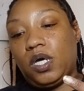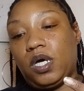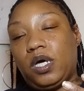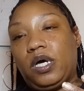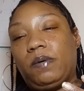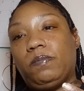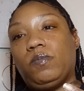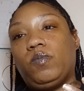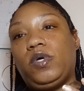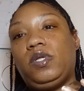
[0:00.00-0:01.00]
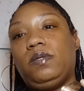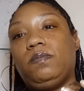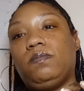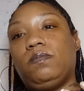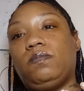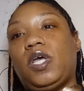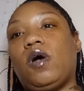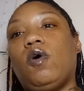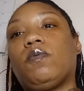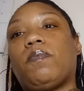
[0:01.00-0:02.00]
um, when they
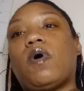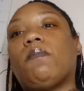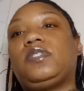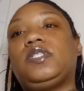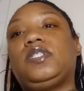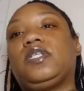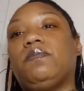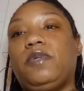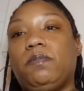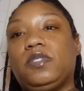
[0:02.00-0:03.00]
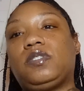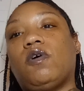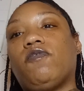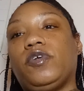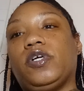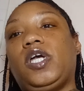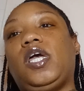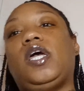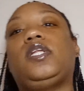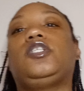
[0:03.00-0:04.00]
hold promises and commitments over your
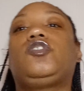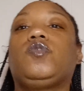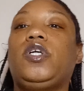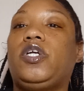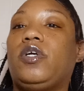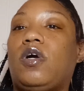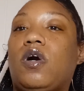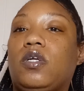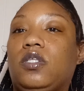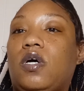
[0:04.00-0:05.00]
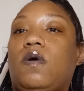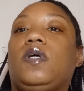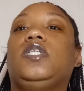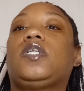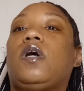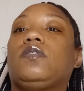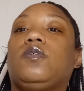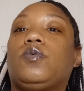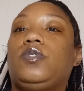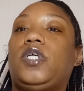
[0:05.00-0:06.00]
head, is stringing your heart along, and it's
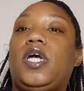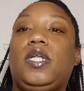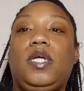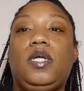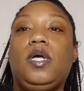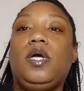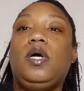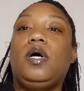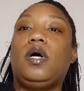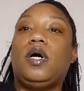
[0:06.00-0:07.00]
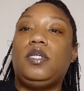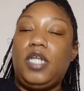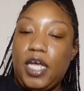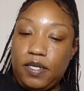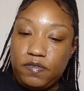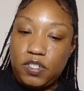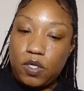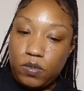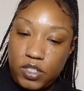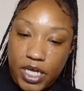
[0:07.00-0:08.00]
also creating a negative
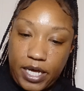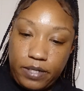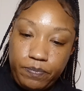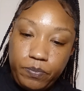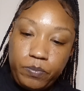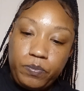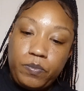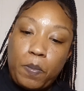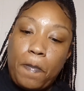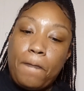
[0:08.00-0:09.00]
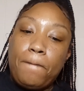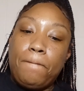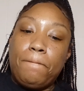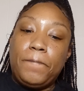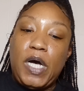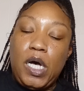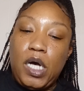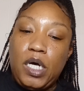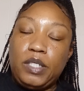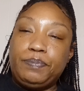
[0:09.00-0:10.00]
soul tie.
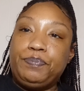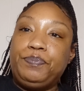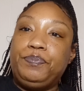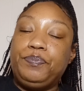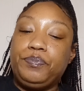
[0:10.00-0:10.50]
Um,